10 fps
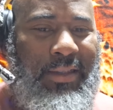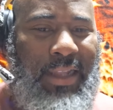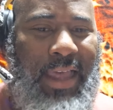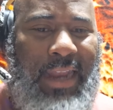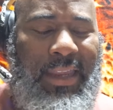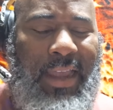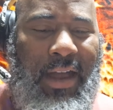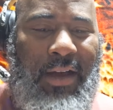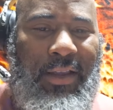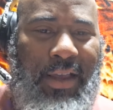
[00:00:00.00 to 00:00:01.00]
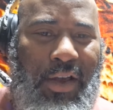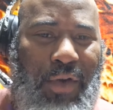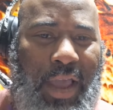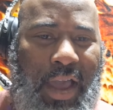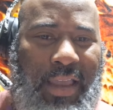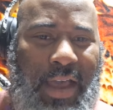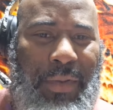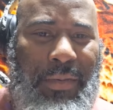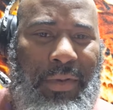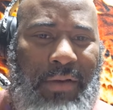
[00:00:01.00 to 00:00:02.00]
It's a lot of y'all. Oh, where all y'all
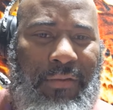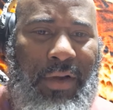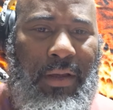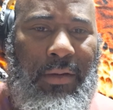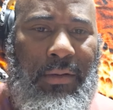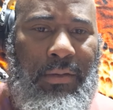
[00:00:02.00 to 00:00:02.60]
people come from?